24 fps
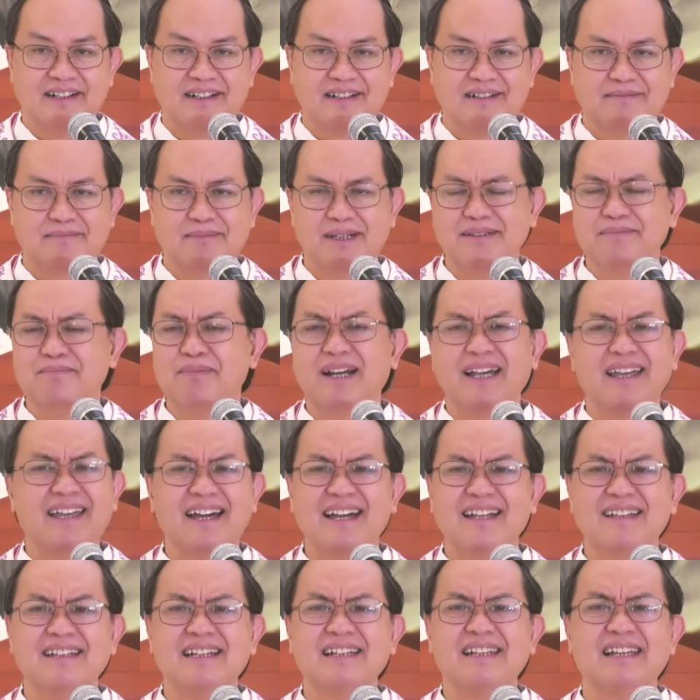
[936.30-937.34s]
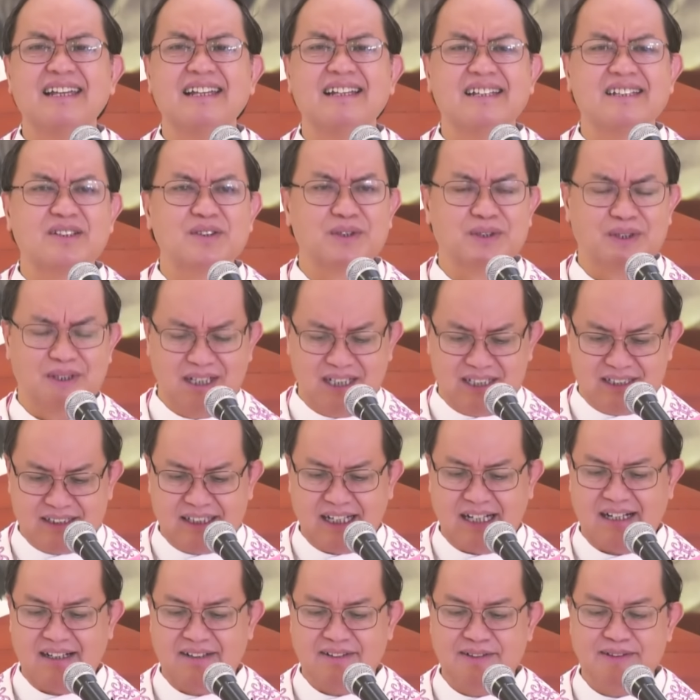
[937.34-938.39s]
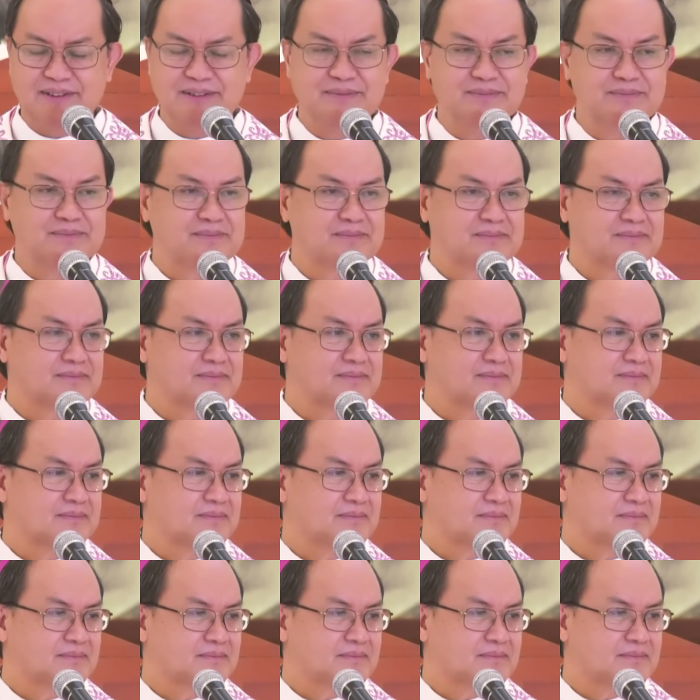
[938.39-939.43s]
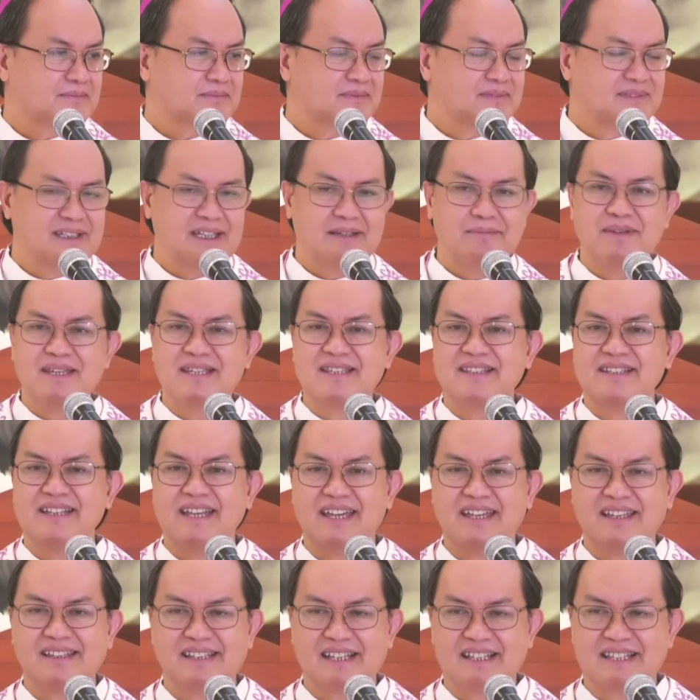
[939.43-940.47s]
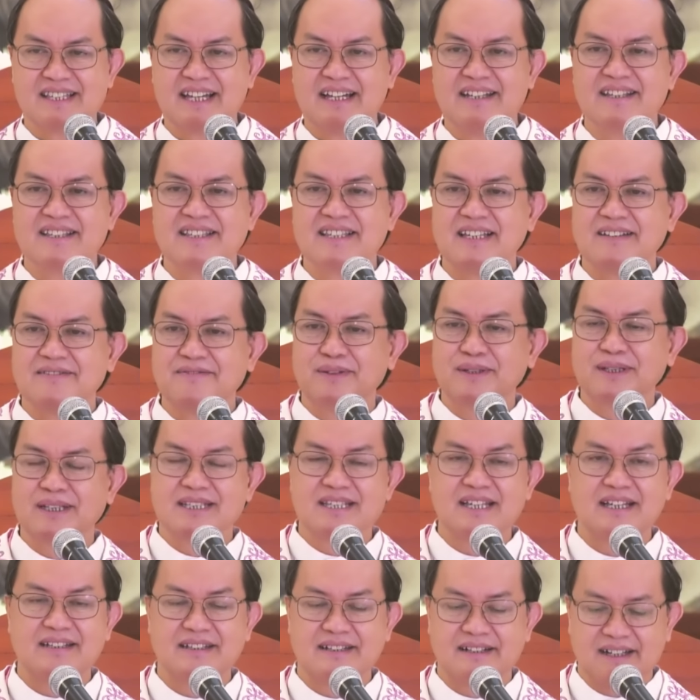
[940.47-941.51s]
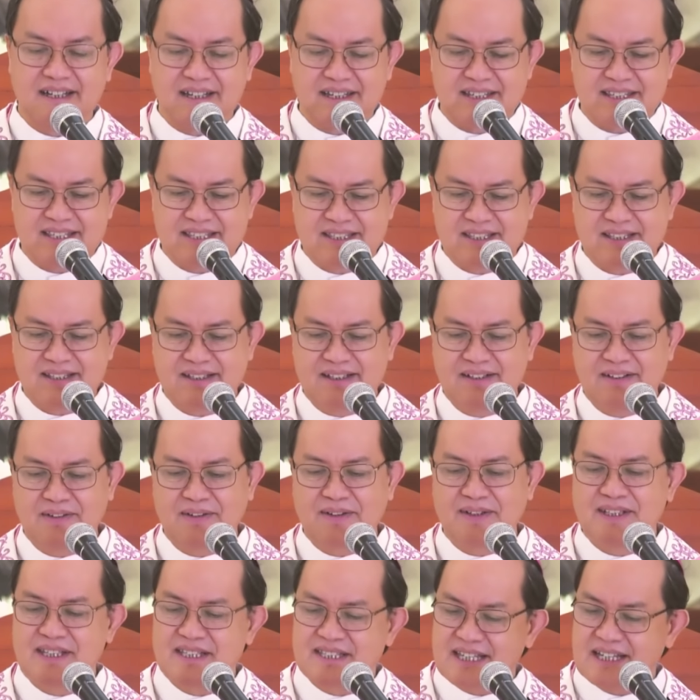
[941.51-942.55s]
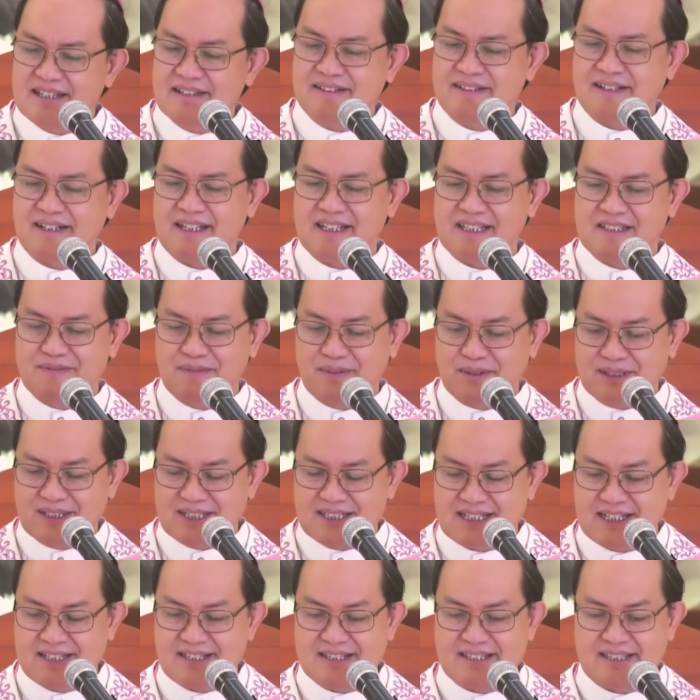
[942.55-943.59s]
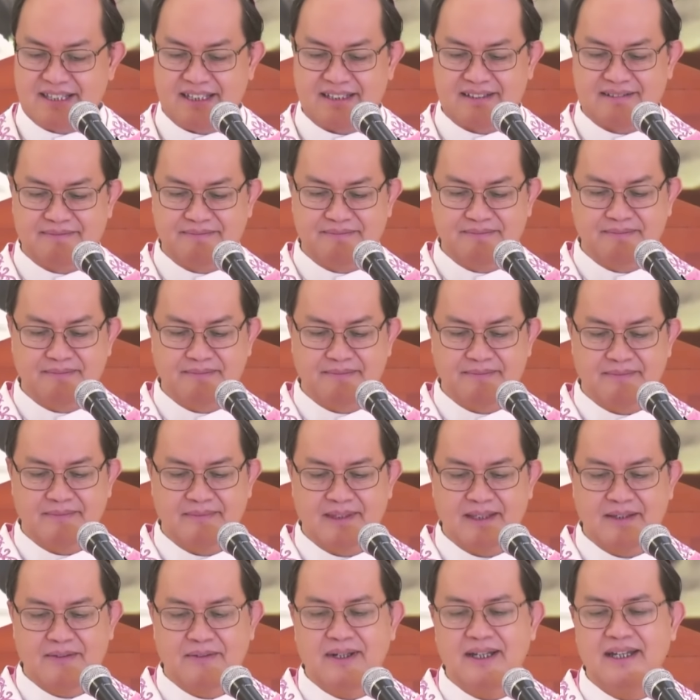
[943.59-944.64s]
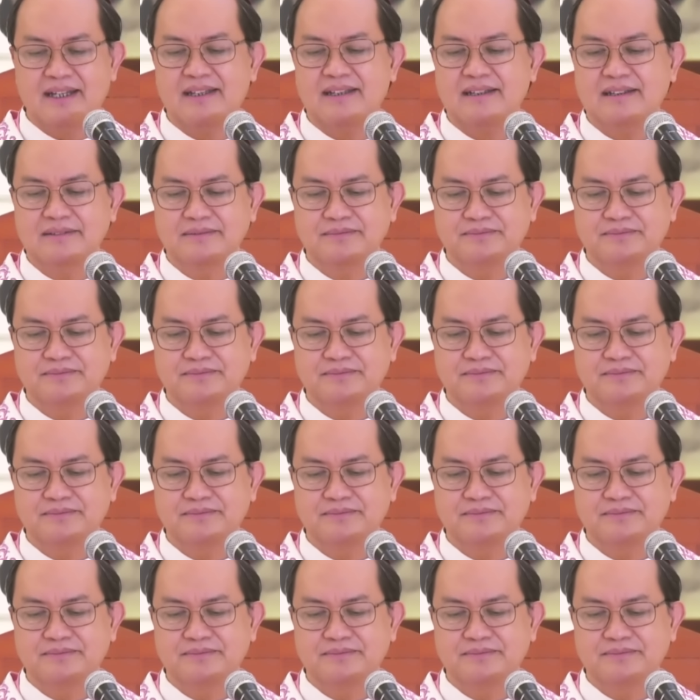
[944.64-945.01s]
Ba't pa kaya nalilito ang tao? They mistake the sunset for the sunrise, or the sunrise for the sunset. Well,